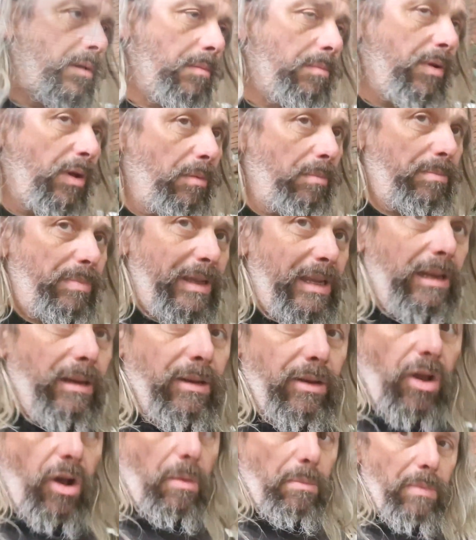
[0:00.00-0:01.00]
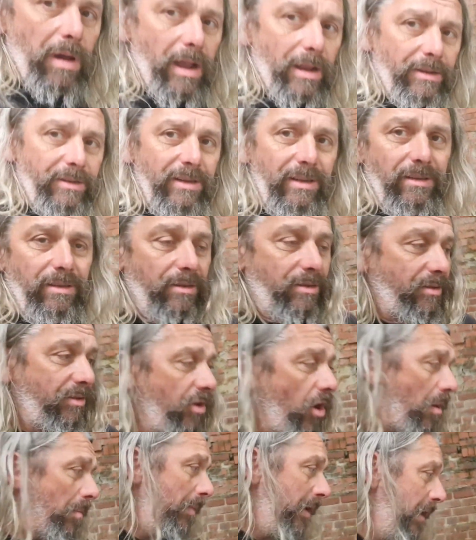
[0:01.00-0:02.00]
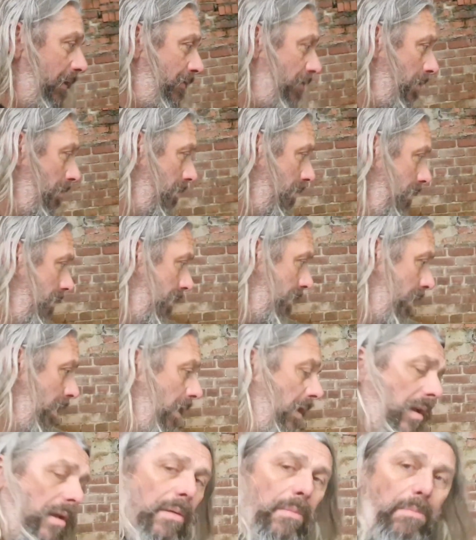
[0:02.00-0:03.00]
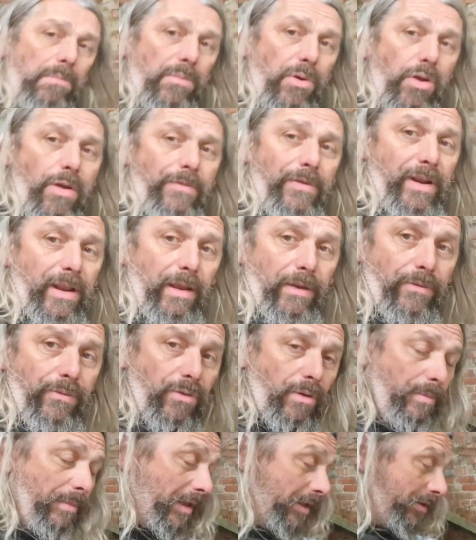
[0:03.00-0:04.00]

But being not mine didn't stop me from moving it from